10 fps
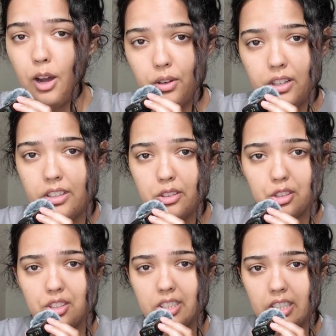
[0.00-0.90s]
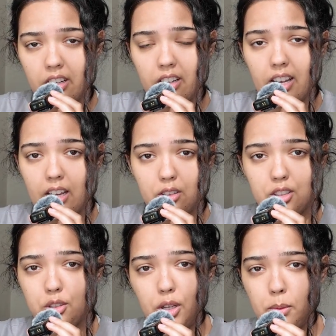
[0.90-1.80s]
I'll either just sit on a couch
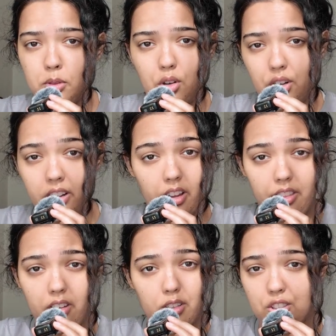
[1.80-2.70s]
and do absolutely nothing,